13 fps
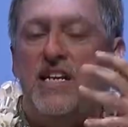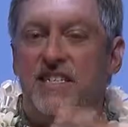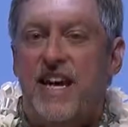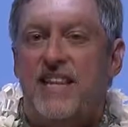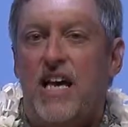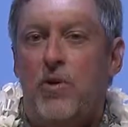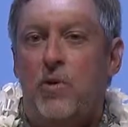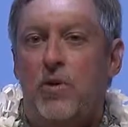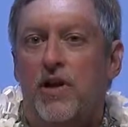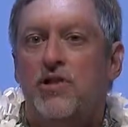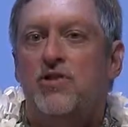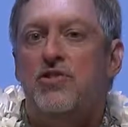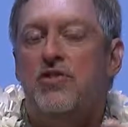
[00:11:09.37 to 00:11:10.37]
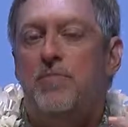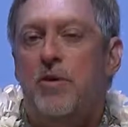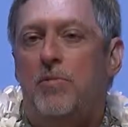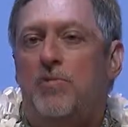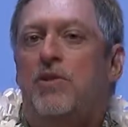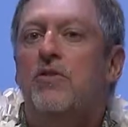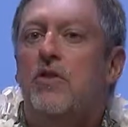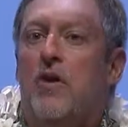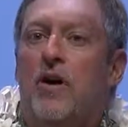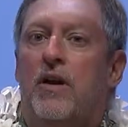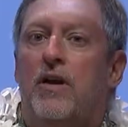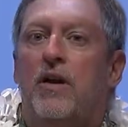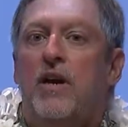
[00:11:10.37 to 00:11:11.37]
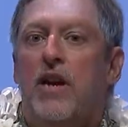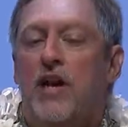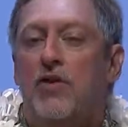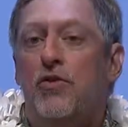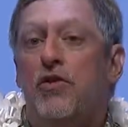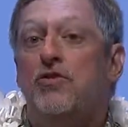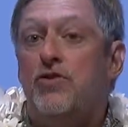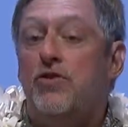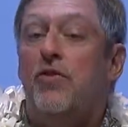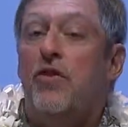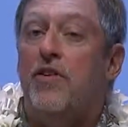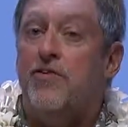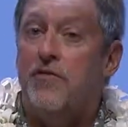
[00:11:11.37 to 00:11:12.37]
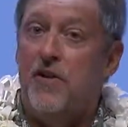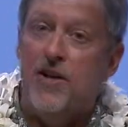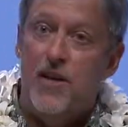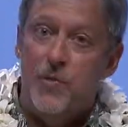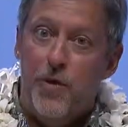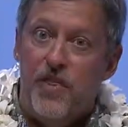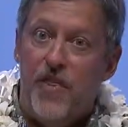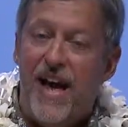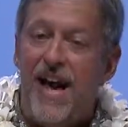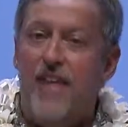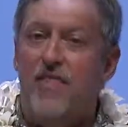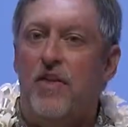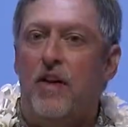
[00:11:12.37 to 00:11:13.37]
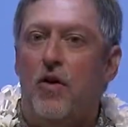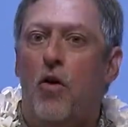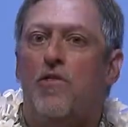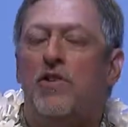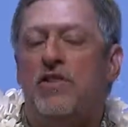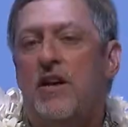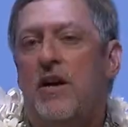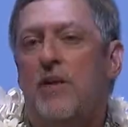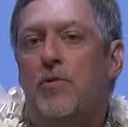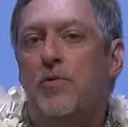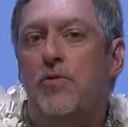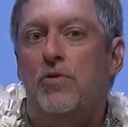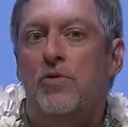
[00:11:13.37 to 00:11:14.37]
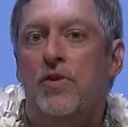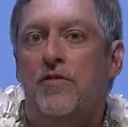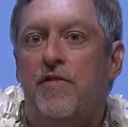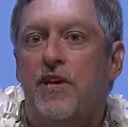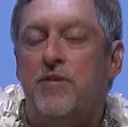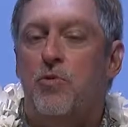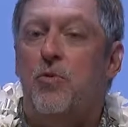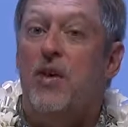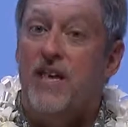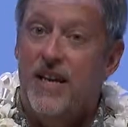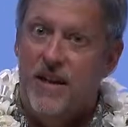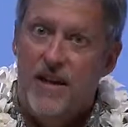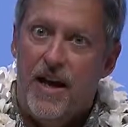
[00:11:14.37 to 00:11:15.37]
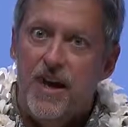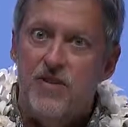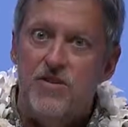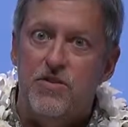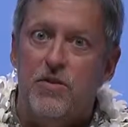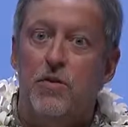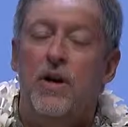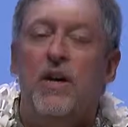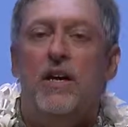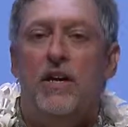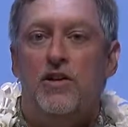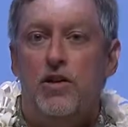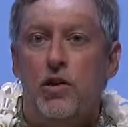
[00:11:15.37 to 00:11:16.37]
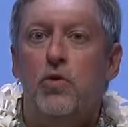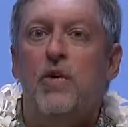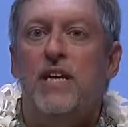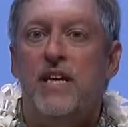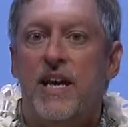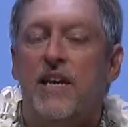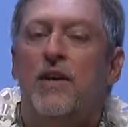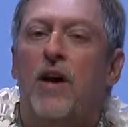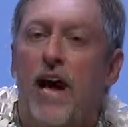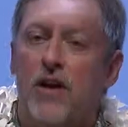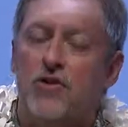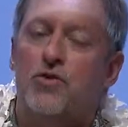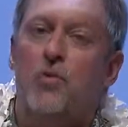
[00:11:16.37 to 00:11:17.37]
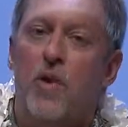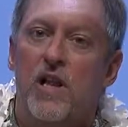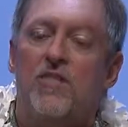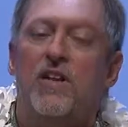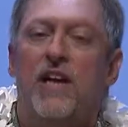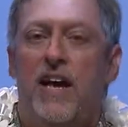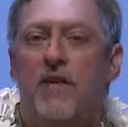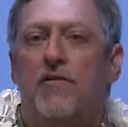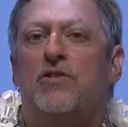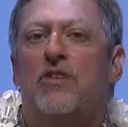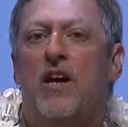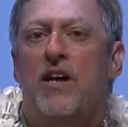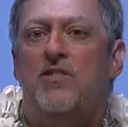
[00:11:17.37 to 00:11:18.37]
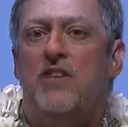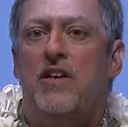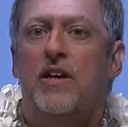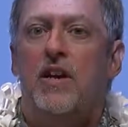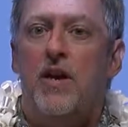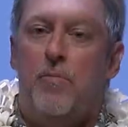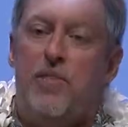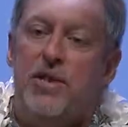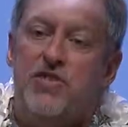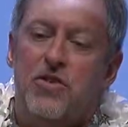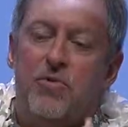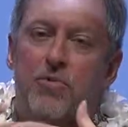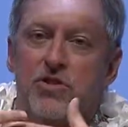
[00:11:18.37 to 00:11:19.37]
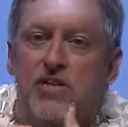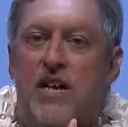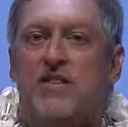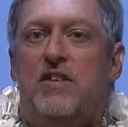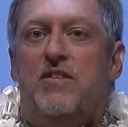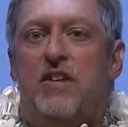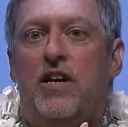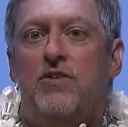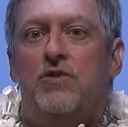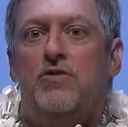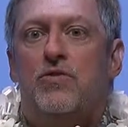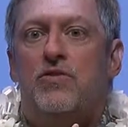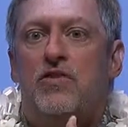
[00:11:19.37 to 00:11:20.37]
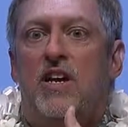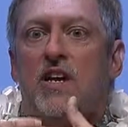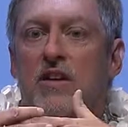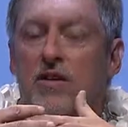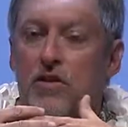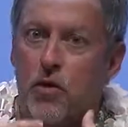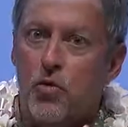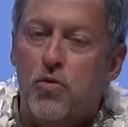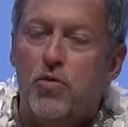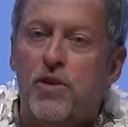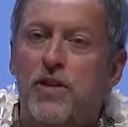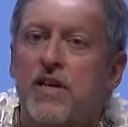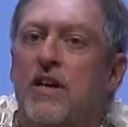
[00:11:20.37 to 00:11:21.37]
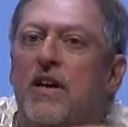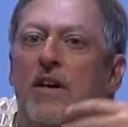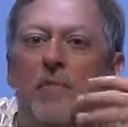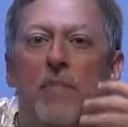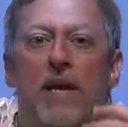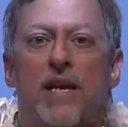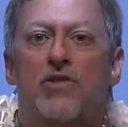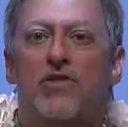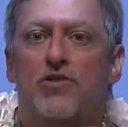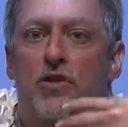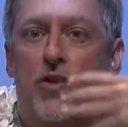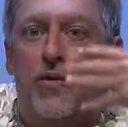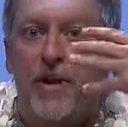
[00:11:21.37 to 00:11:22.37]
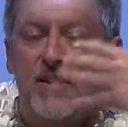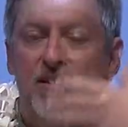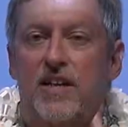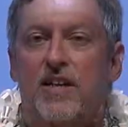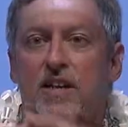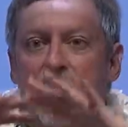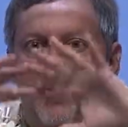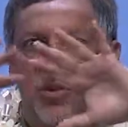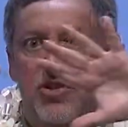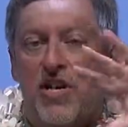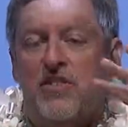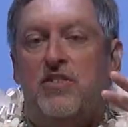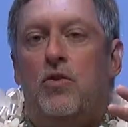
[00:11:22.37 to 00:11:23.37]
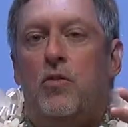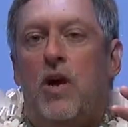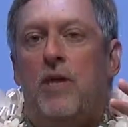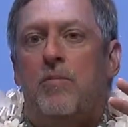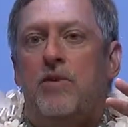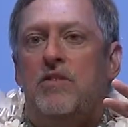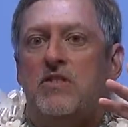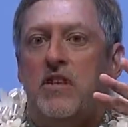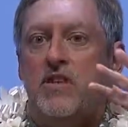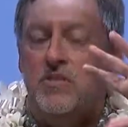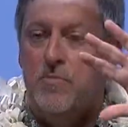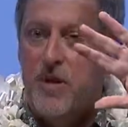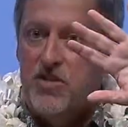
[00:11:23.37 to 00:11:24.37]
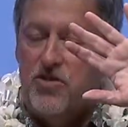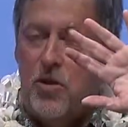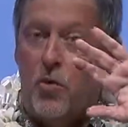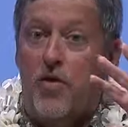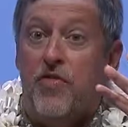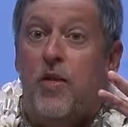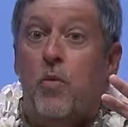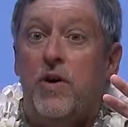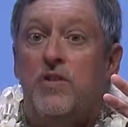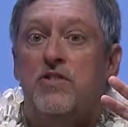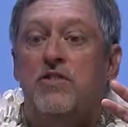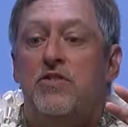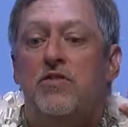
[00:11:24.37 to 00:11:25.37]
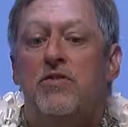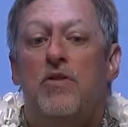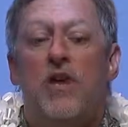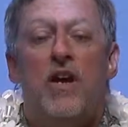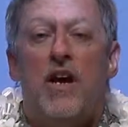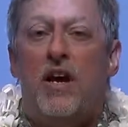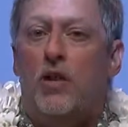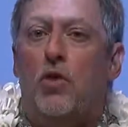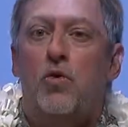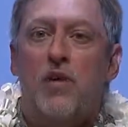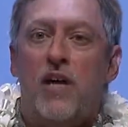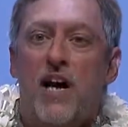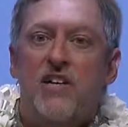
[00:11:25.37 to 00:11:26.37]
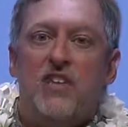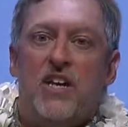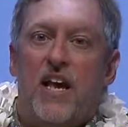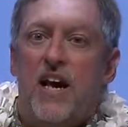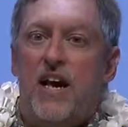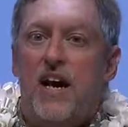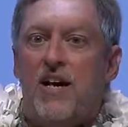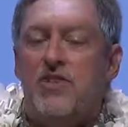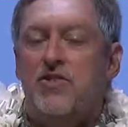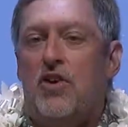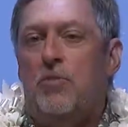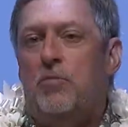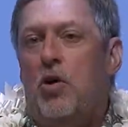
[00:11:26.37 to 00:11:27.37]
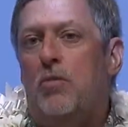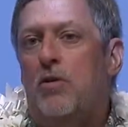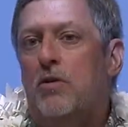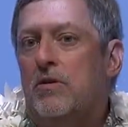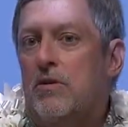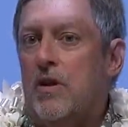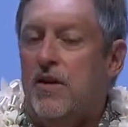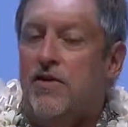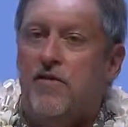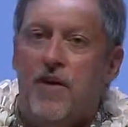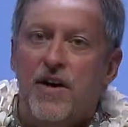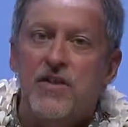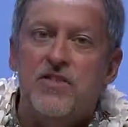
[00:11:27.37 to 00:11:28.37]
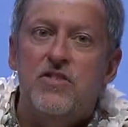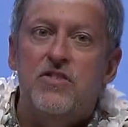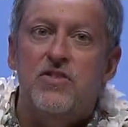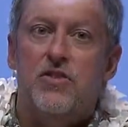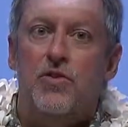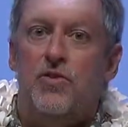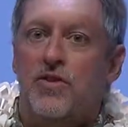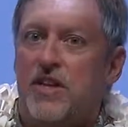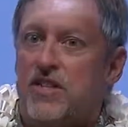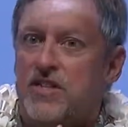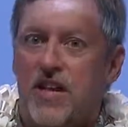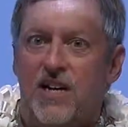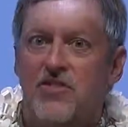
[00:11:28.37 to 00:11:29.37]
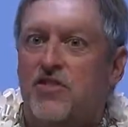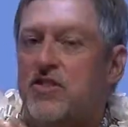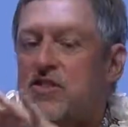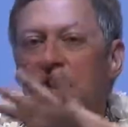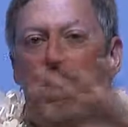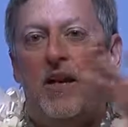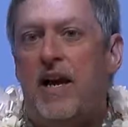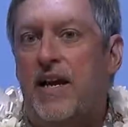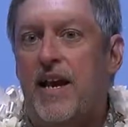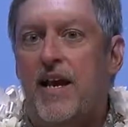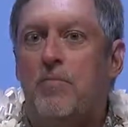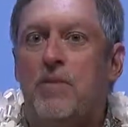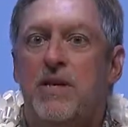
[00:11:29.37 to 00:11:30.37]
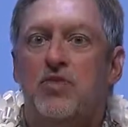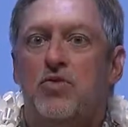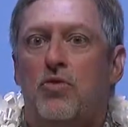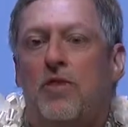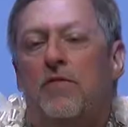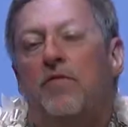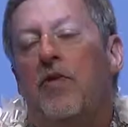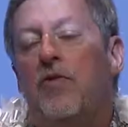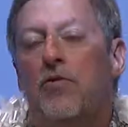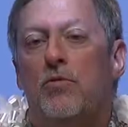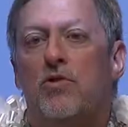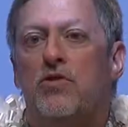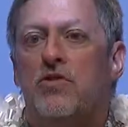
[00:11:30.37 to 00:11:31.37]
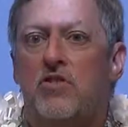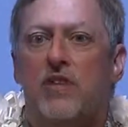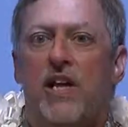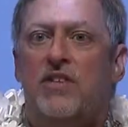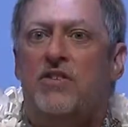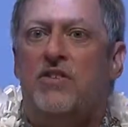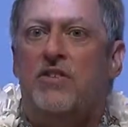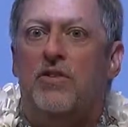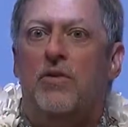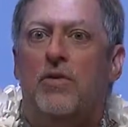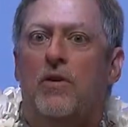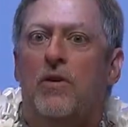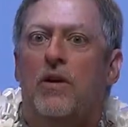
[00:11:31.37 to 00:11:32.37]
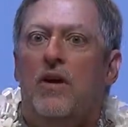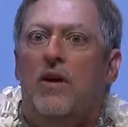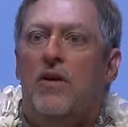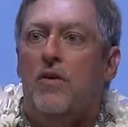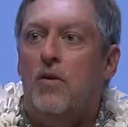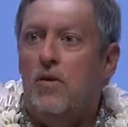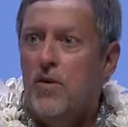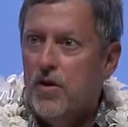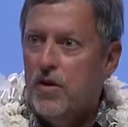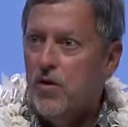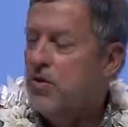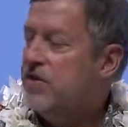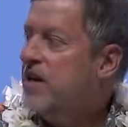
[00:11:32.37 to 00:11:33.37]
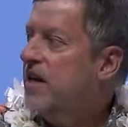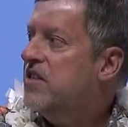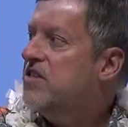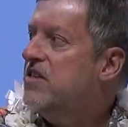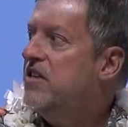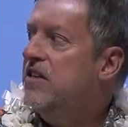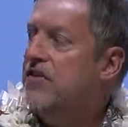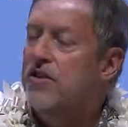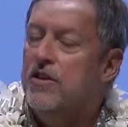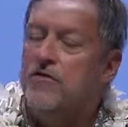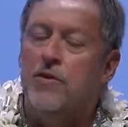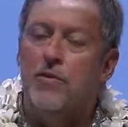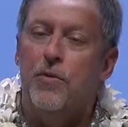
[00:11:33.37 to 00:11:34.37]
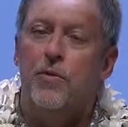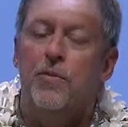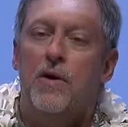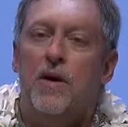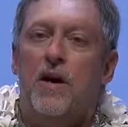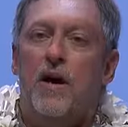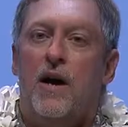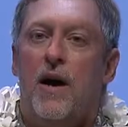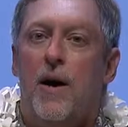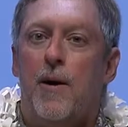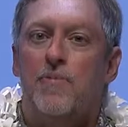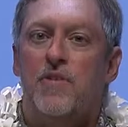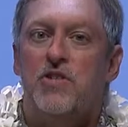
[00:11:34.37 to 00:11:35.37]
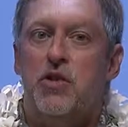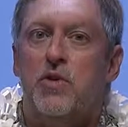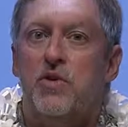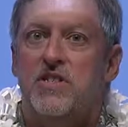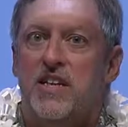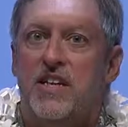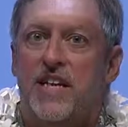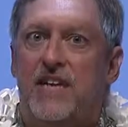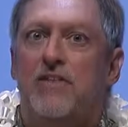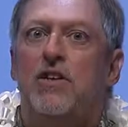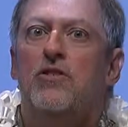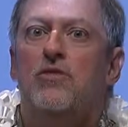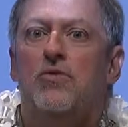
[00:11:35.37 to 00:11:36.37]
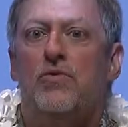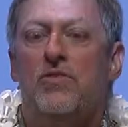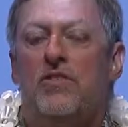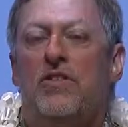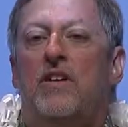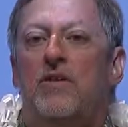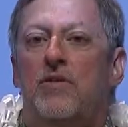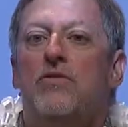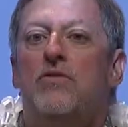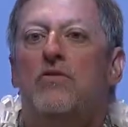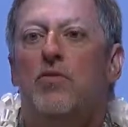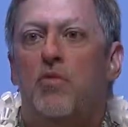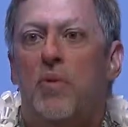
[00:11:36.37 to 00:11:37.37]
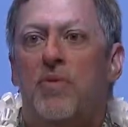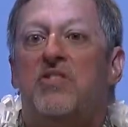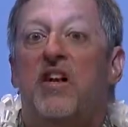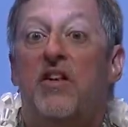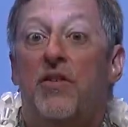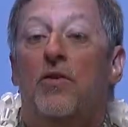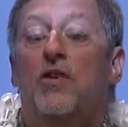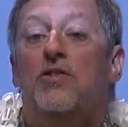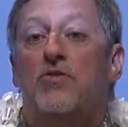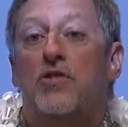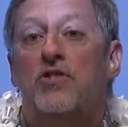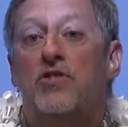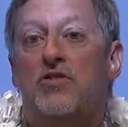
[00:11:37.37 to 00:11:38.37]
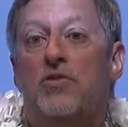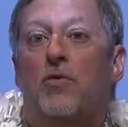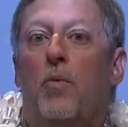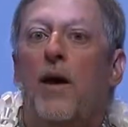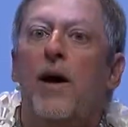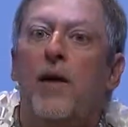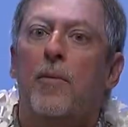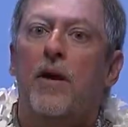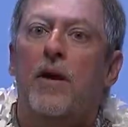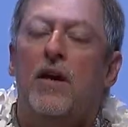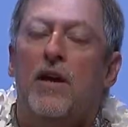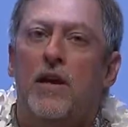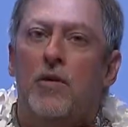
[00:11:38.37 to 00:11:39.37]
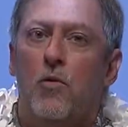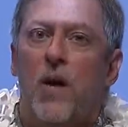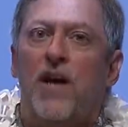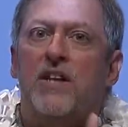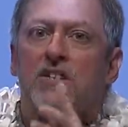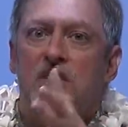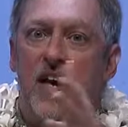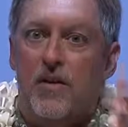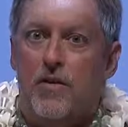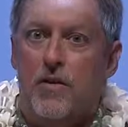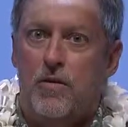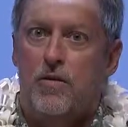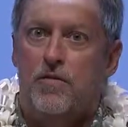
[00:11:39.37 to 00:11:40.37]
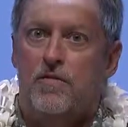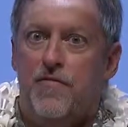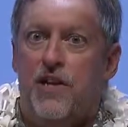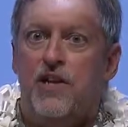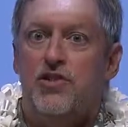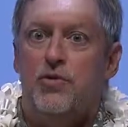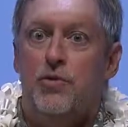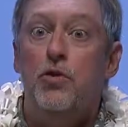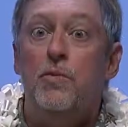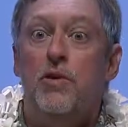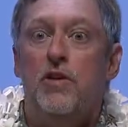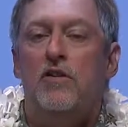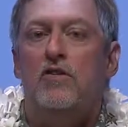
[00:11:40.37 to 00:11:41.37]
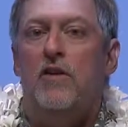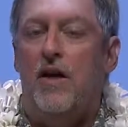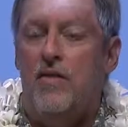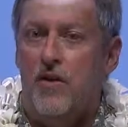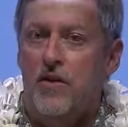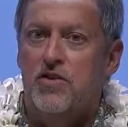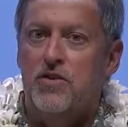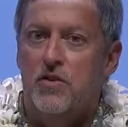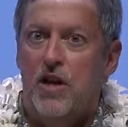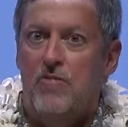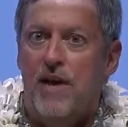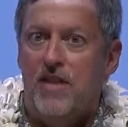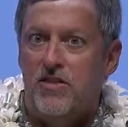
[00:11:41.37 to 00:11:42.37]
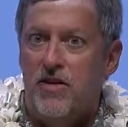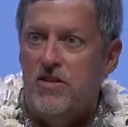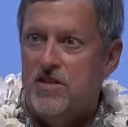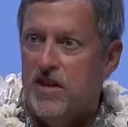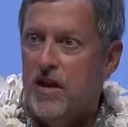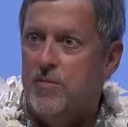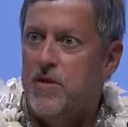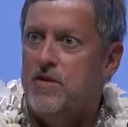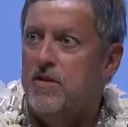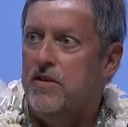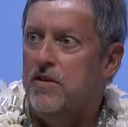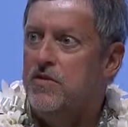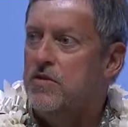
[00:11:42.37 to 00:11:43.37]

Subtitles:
Take that relationship and build on it. And you can do things, frankly, with that over time Google and Facebook cannot do, including getting actual relevant advertising based on protecting the end user's data locally, making sure their identity they project to the web is based on what they want to do, localizing AIs on mobile devices, so it's not just, again, me sort of vulnerable to Alexa or Cortana sitting in the living room. So it's giving the tools to the end user and representing their interests to the web in ways that are financially remunerative, and then also give back that autonomy to the user.